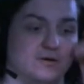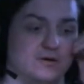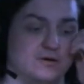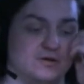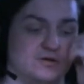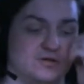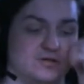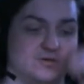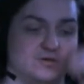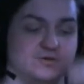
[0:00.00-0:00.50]

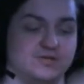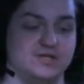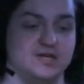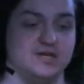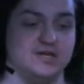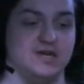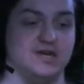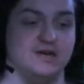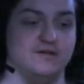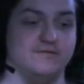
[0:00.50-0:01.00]
to
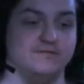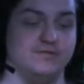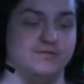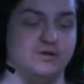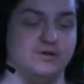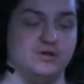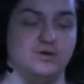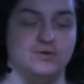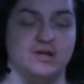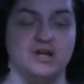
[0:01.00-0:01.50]
see if the
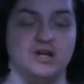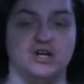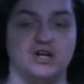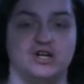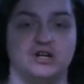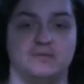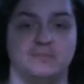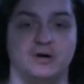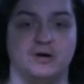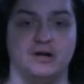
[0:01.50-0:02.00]

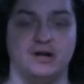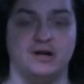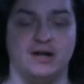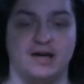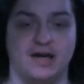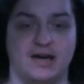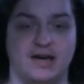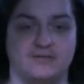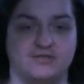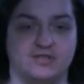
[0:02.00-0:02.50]
donation button I
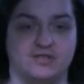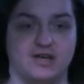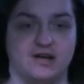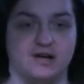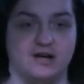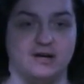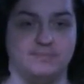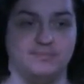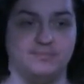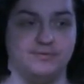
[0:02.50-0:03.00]
have set
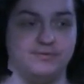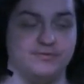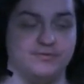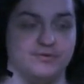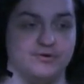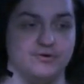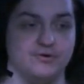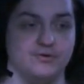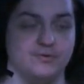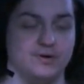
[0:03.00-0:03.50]
up
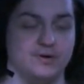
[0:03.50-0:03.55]
through